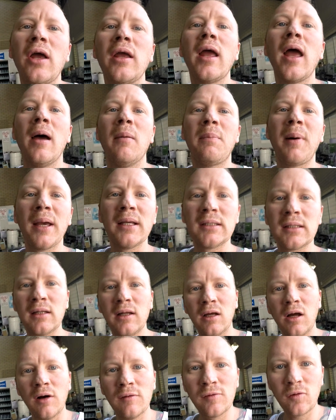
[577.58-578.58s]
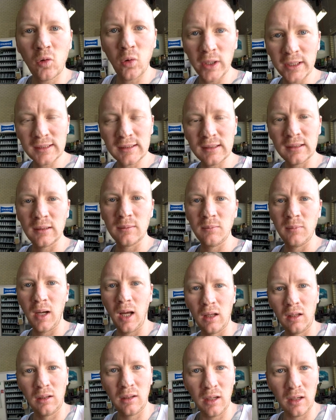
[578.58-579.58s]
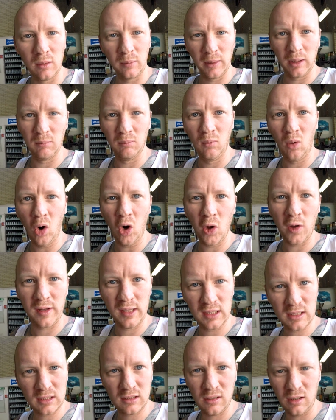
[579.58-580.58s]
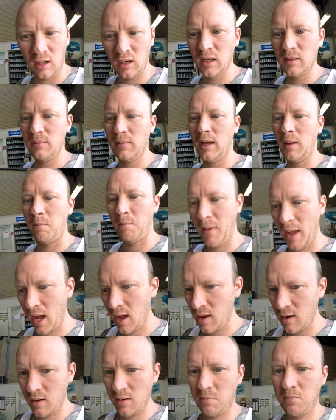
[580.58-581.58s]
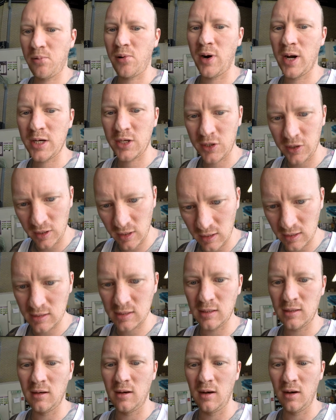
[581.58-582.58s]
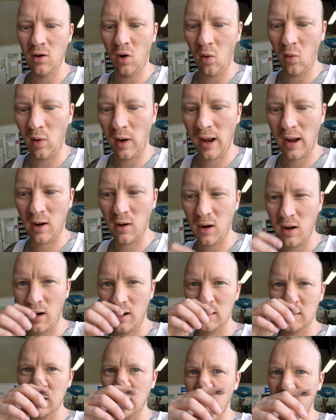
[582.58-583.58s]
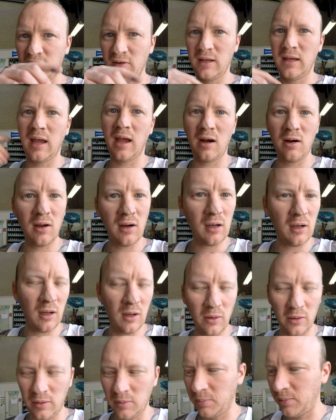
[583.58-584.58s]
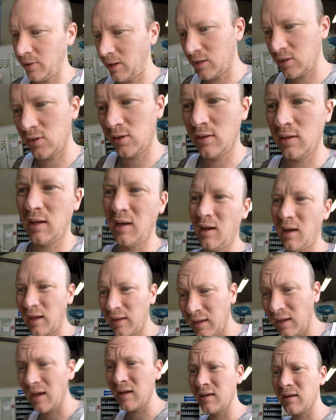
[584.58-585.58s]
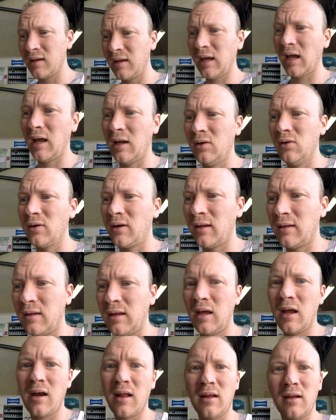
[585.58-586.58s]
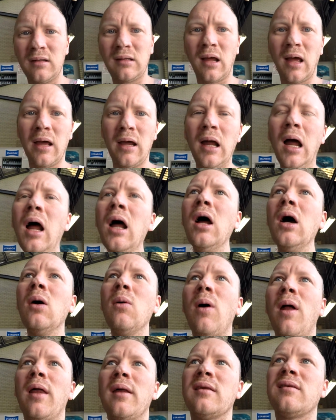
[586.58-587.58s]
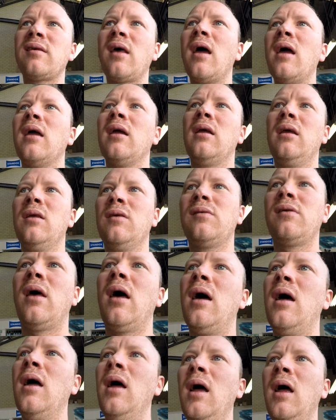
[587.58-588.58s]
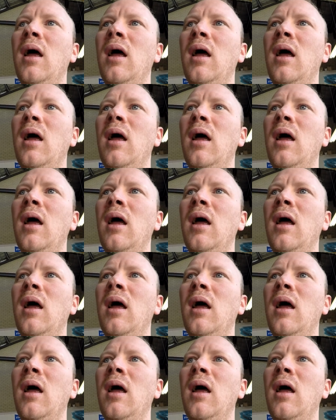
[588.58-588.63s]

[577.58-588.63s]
yeah, basically I've quizzed them a little bit more this time about pressures and all that kind of stuff, and can I lower the pressure, and they're like, yeah, you can. Look, at the end of the day, what they're saying is that